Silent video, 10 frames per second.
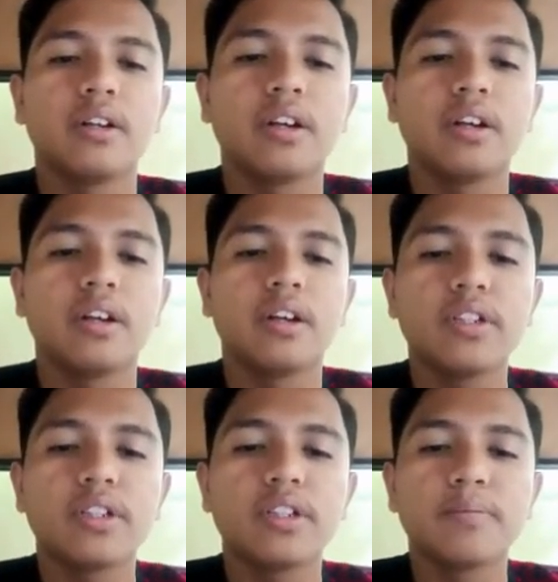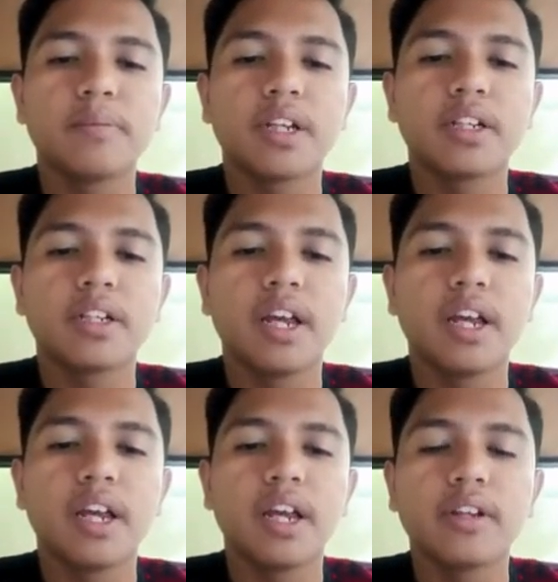which mark the end
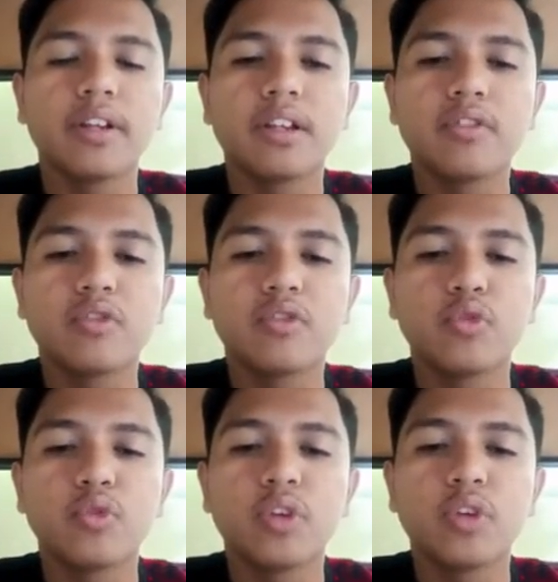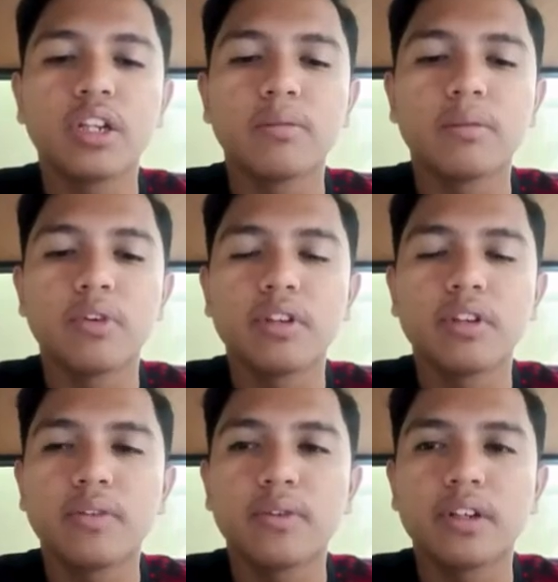of the stage 2 and the
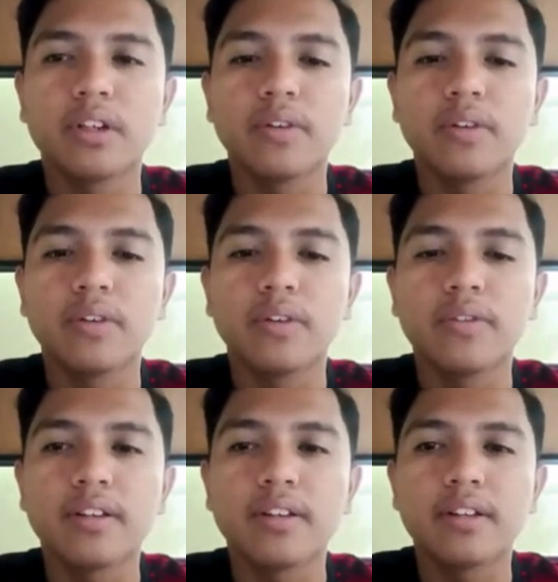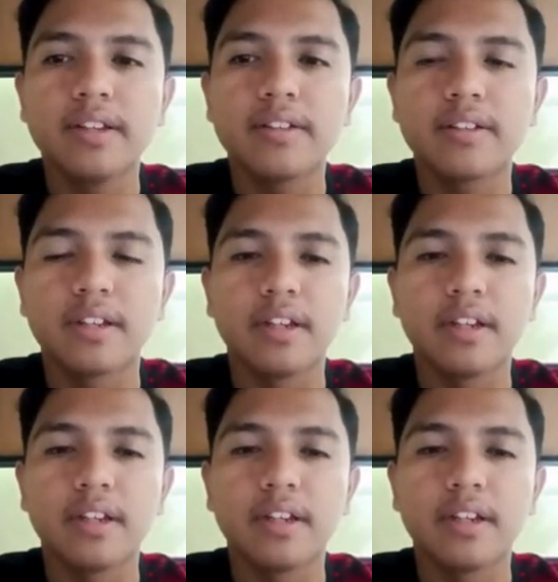boundary for the of the stage 3.